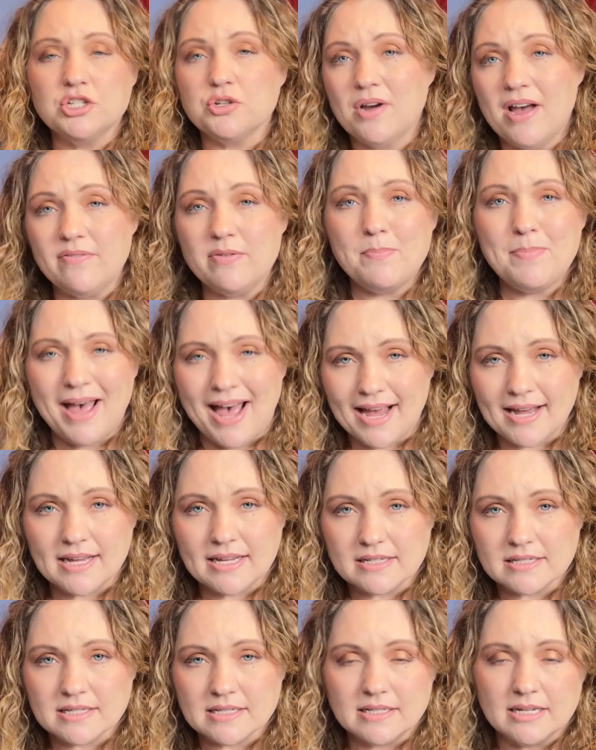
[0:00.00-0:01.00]
You'll have a
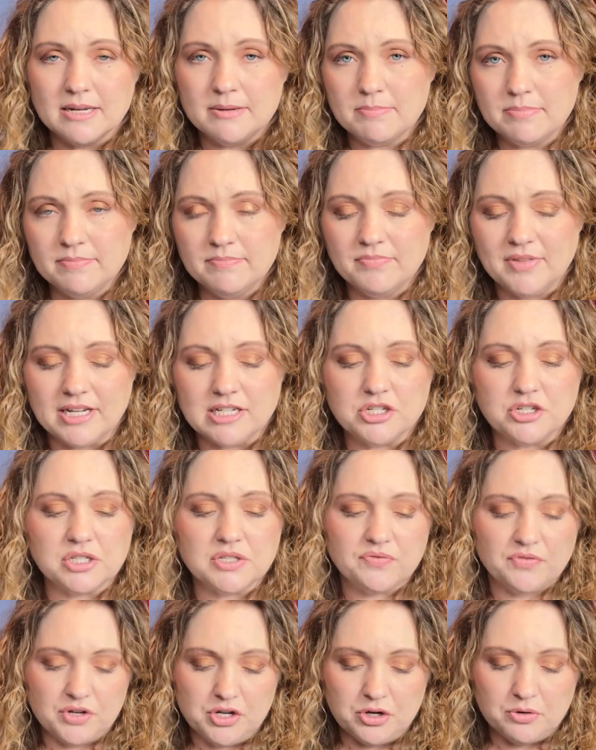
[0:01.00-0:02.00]
packing slip. That's
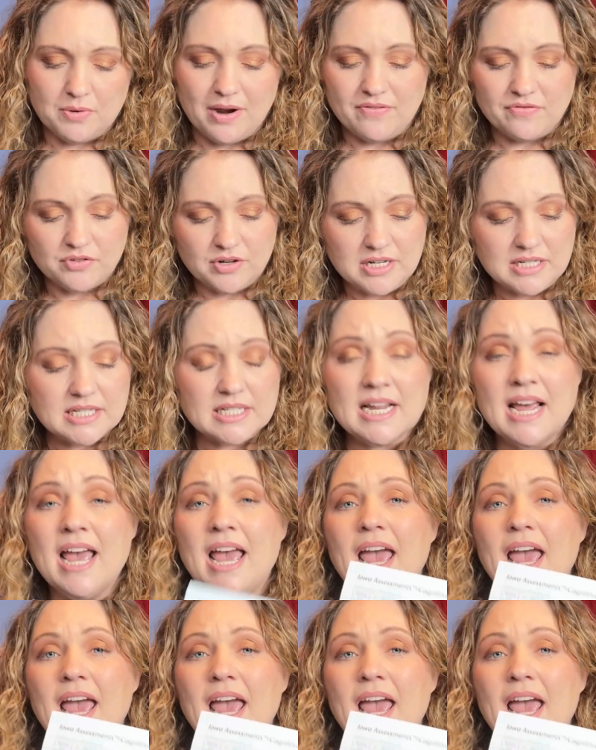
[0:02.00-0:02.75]
just for your reference.